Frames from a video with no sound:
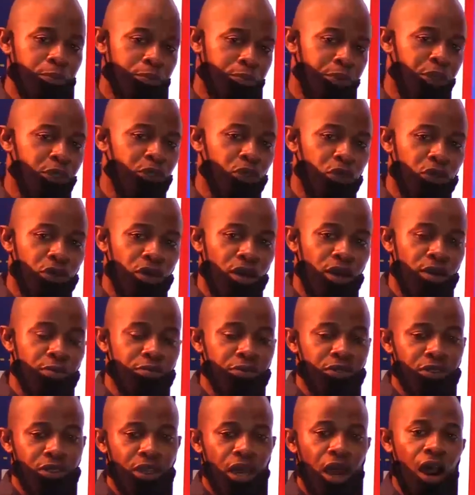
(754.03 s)

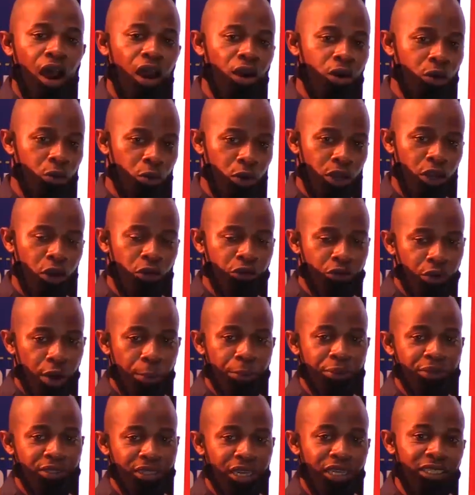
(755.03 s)
Pictograms are a way of
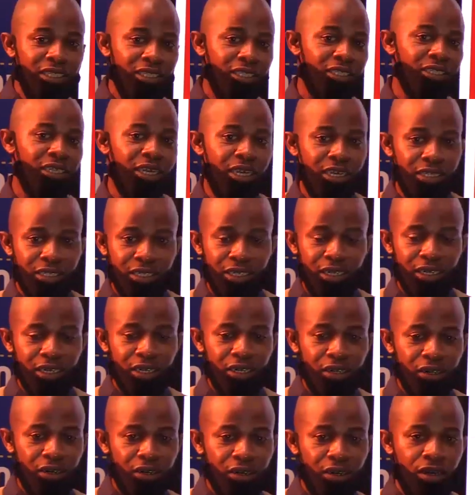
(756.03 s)
representing data
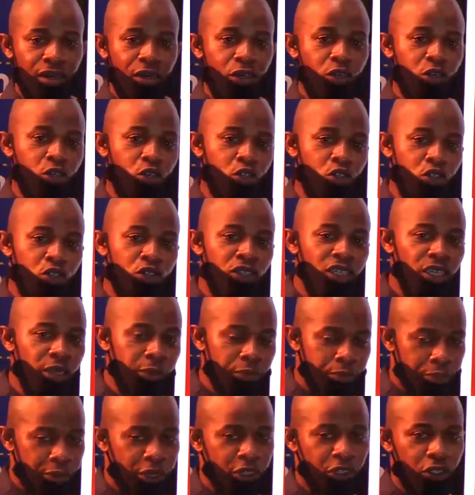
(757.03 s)
using
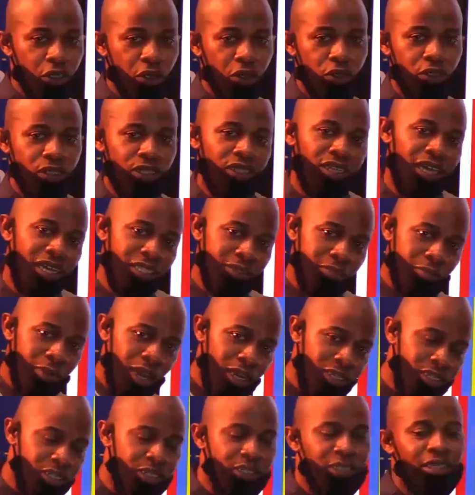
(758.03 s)
pictures that
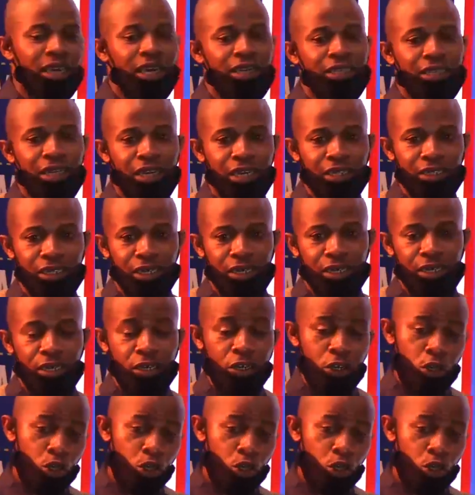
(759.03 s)
matches that data.